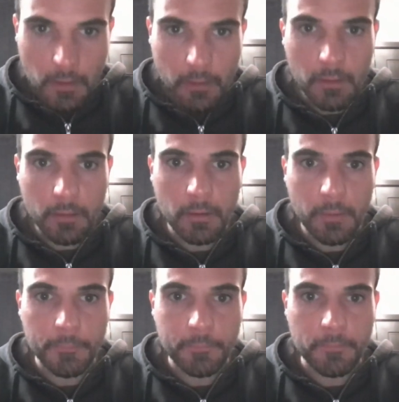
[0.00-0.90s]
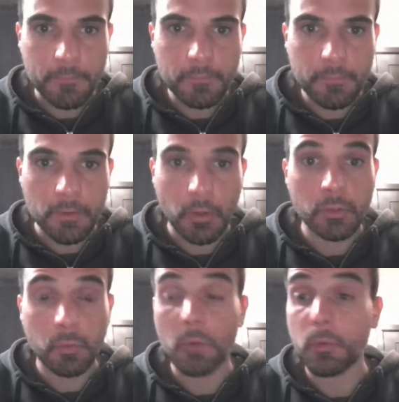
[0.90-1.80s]
The
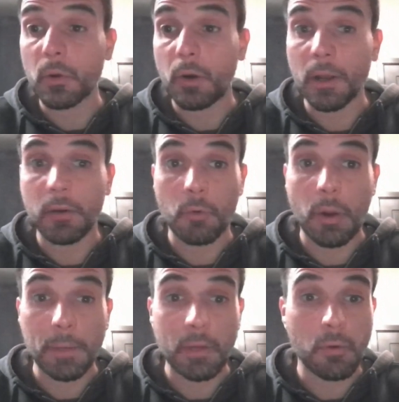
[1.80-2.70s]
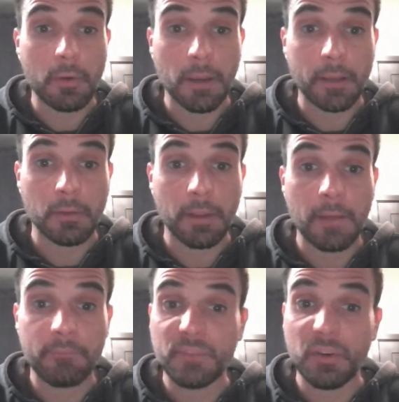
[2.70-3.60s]
outer wall require grappling hooks. I don't
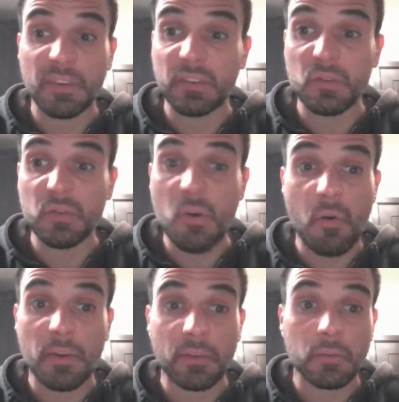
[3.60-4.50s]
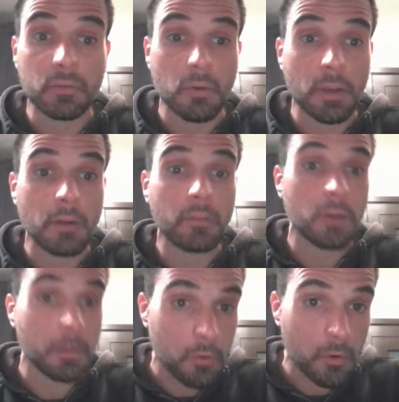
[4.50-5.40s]
have. There is no reasons to go here, so
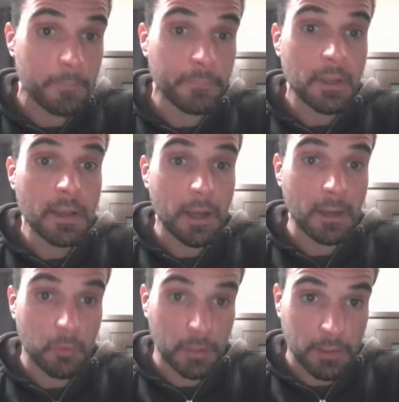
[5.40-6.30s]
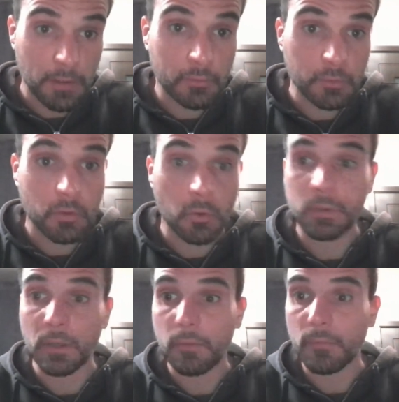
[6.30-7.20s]
I'm going there to the
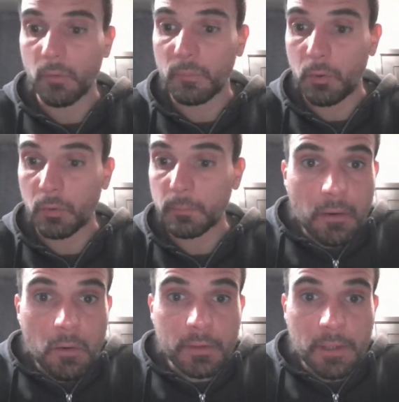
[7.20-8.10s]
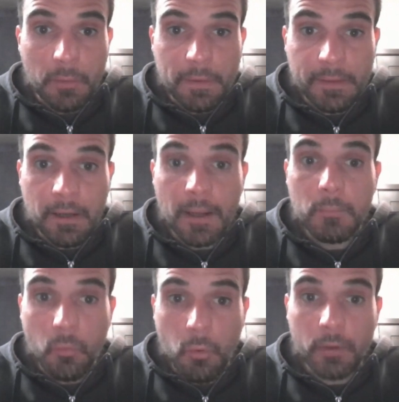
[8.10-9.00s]
courtyard full of bone. Oh, there is time,
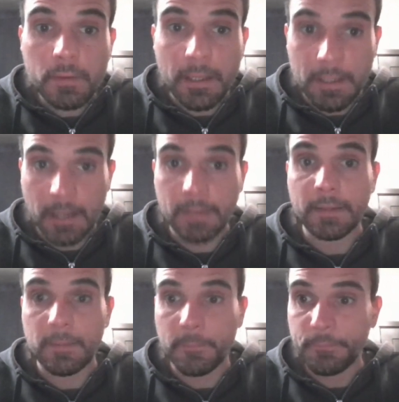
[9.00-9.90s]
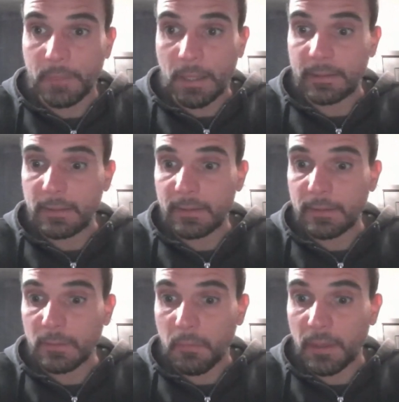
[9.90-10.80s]
wand, and item, and this is
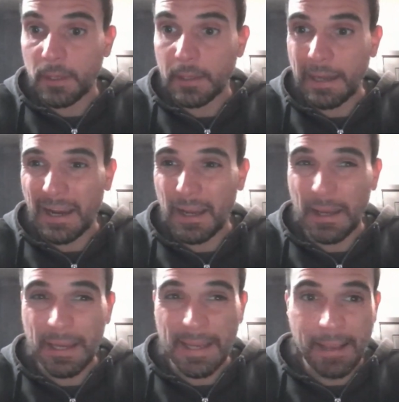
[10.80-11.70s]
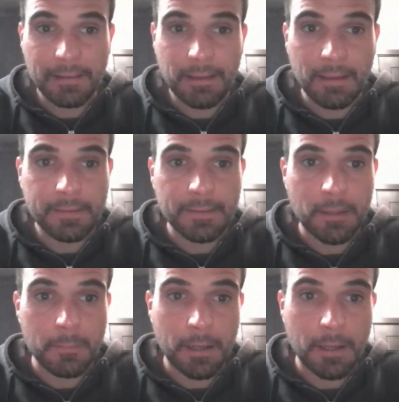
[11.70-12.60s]
something I guess last
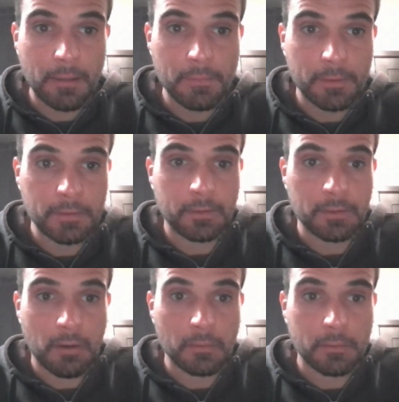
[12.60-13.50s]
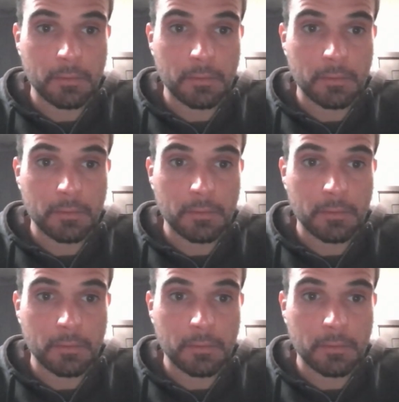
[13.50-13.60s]
time I haven't done,